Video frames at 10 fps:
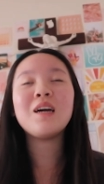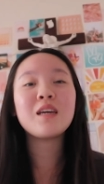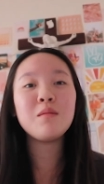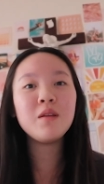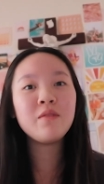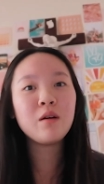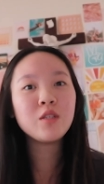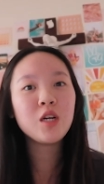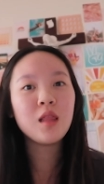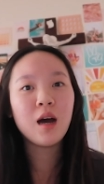I can't believe that
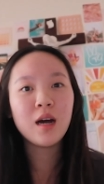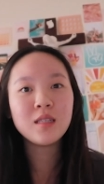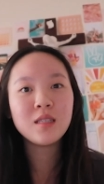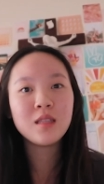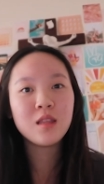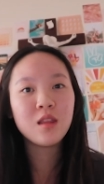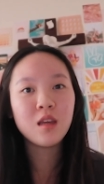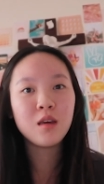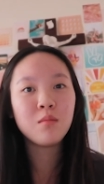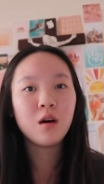was our last
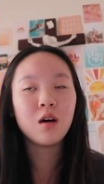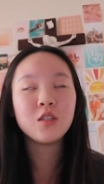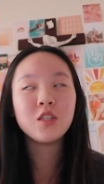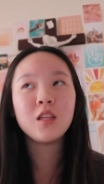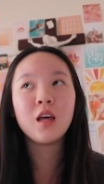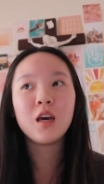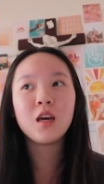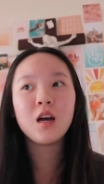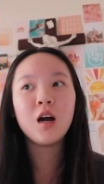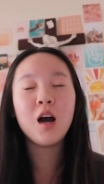theme launch.
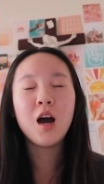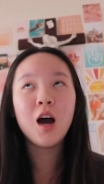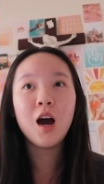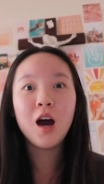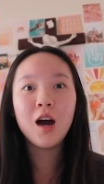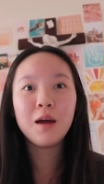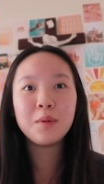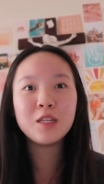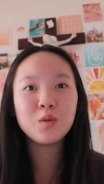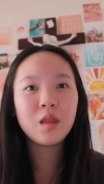Like I've
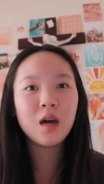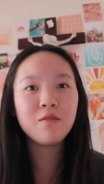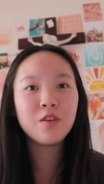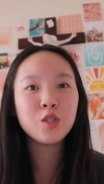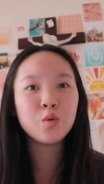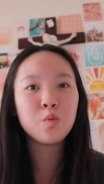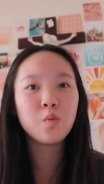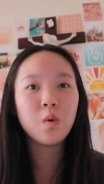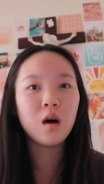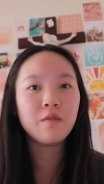been doing that for
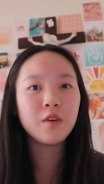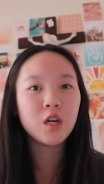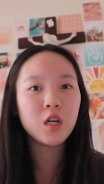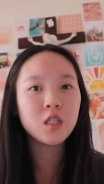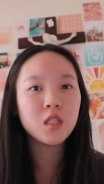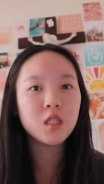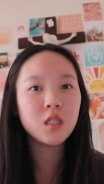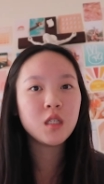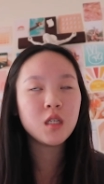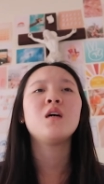12
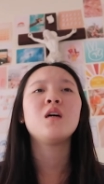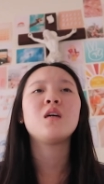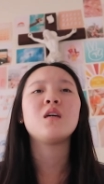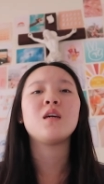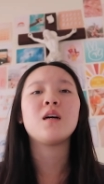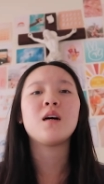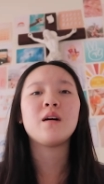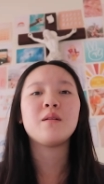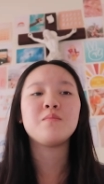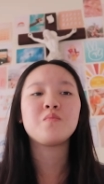years
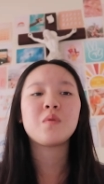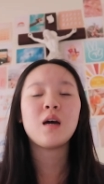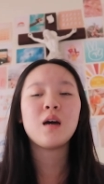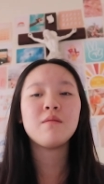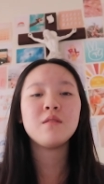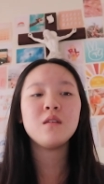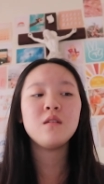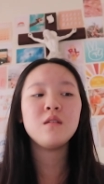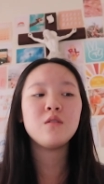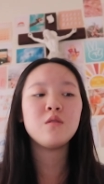yeah um, i have
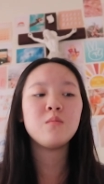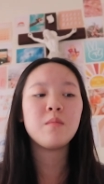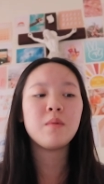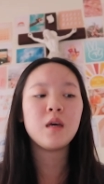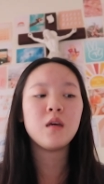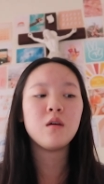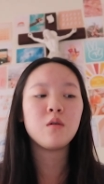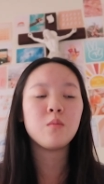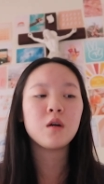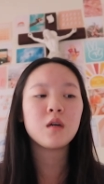to do my BE
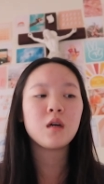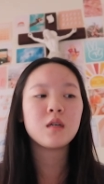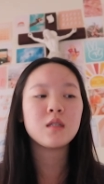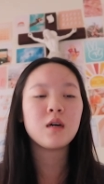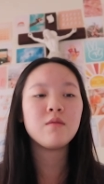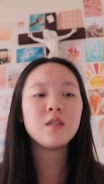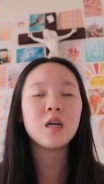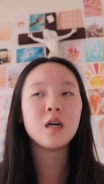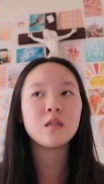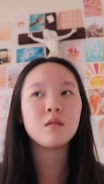homework because i have a
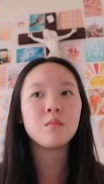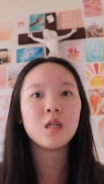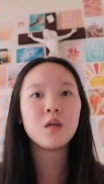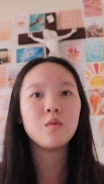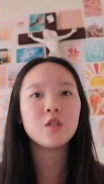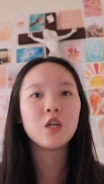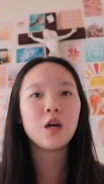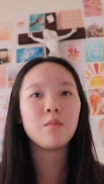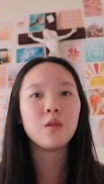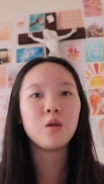test on monday which
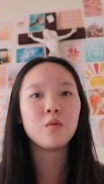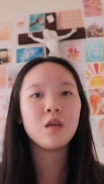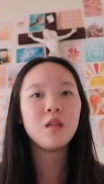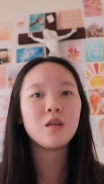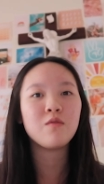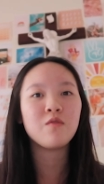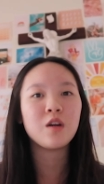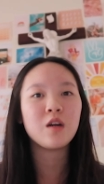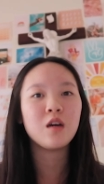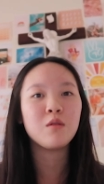i'm low-key like
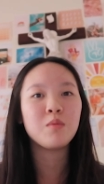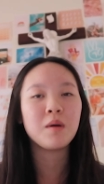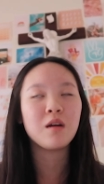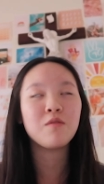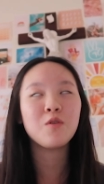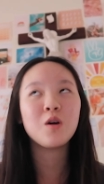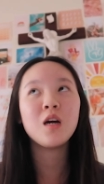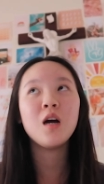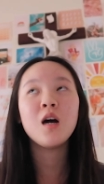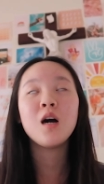very unprepared
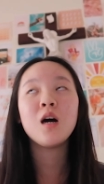for